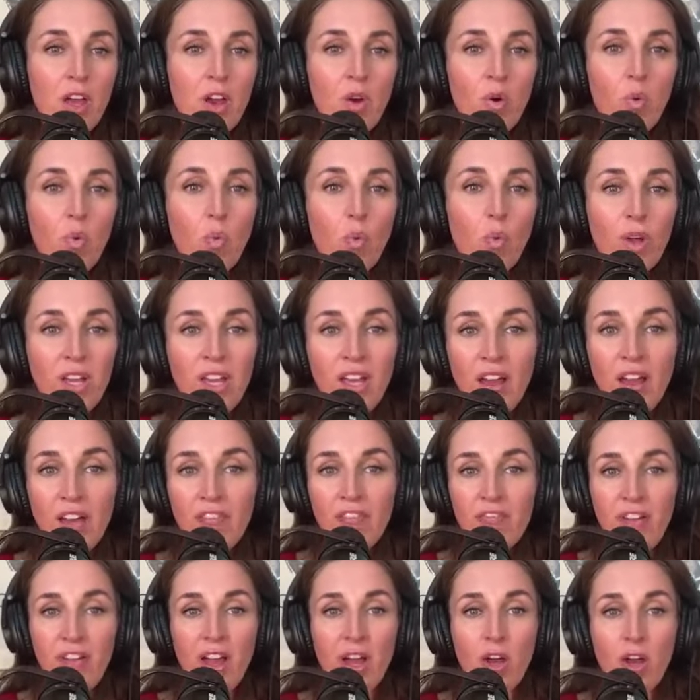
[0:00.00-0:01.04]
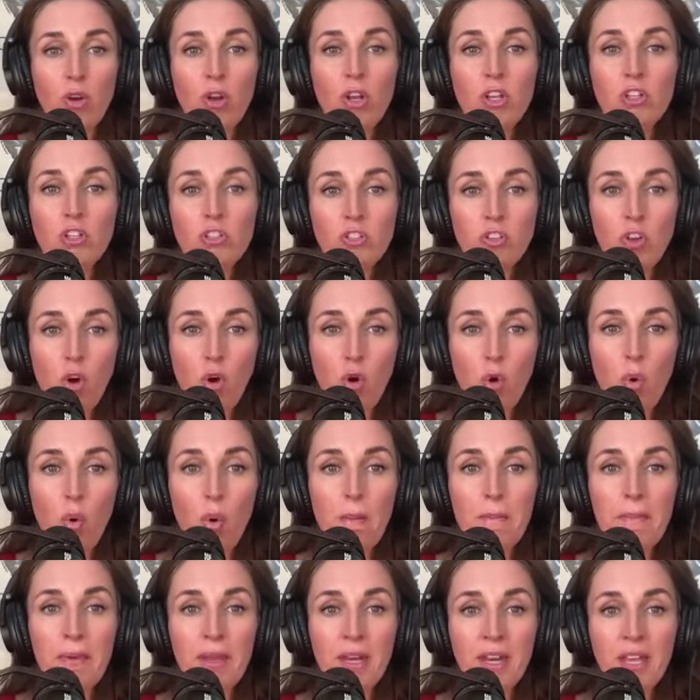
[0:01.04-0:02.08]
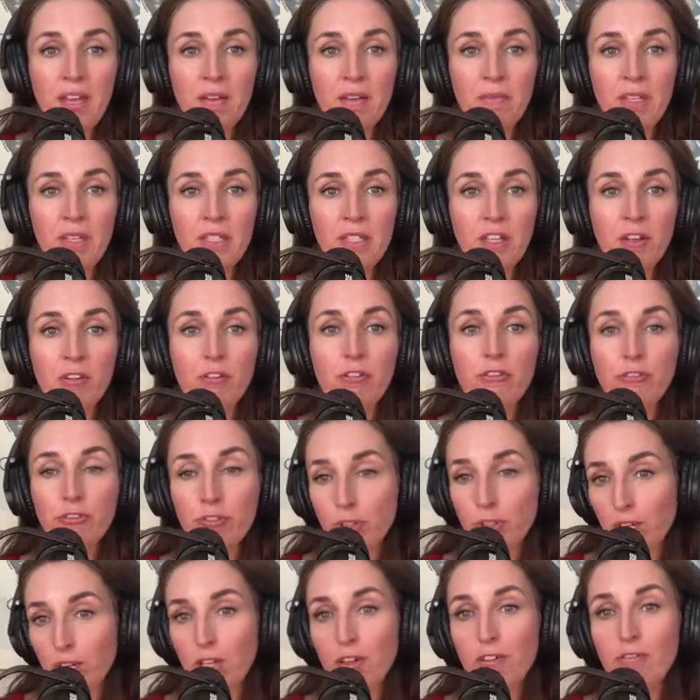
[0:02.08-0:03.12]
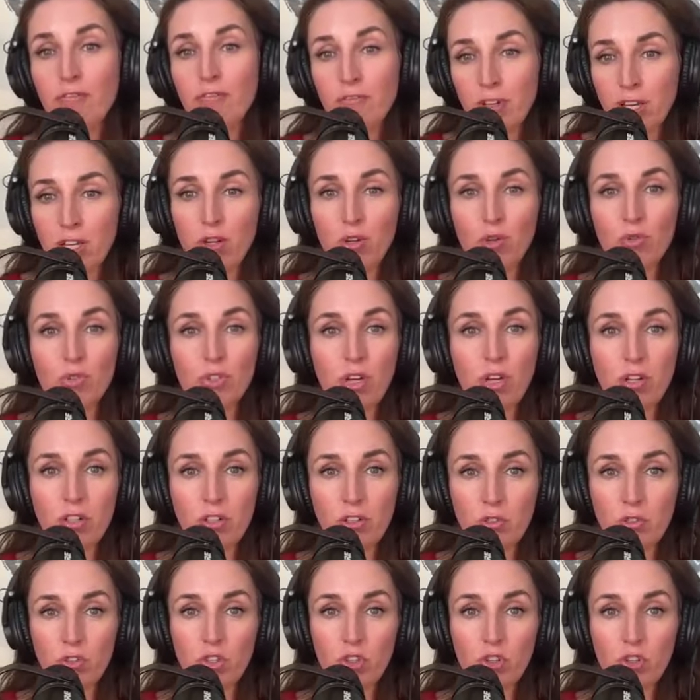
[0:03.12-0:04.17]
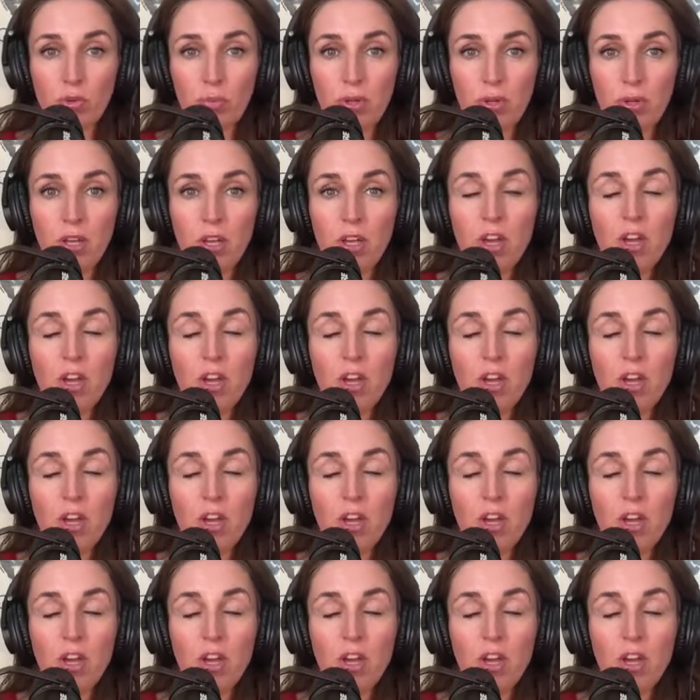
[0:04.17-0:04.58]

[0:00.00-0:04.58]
We have found so many amazing free videos on YouTube.